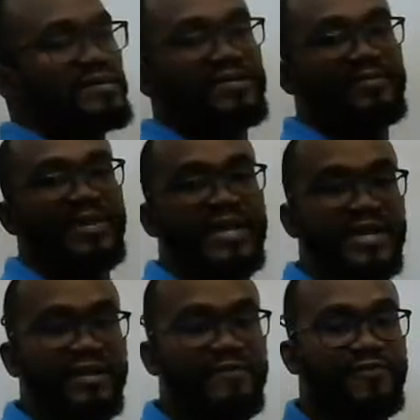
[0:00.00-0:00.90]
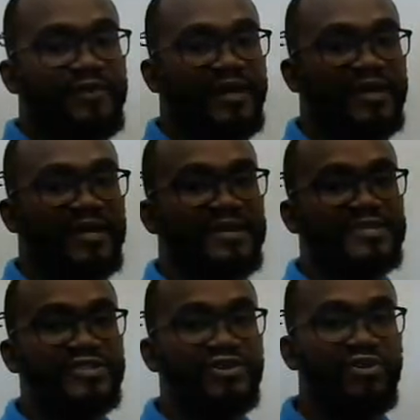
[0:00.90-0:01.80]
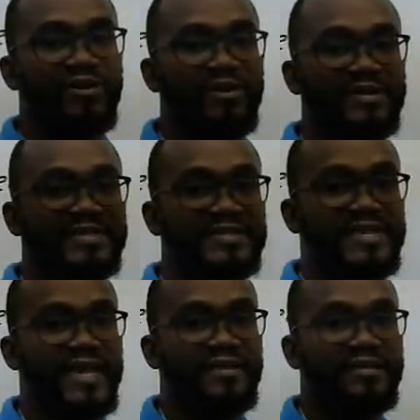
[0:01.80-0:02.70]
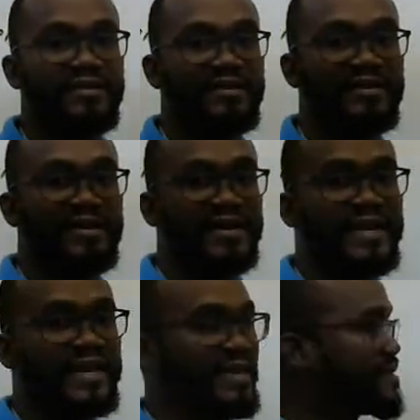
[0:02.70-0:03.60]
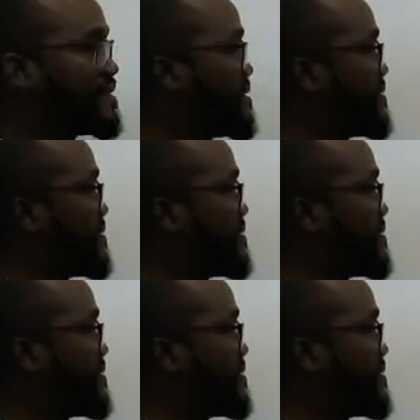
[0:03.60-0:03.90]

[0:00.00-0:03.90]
to beginning of red is your cycle length.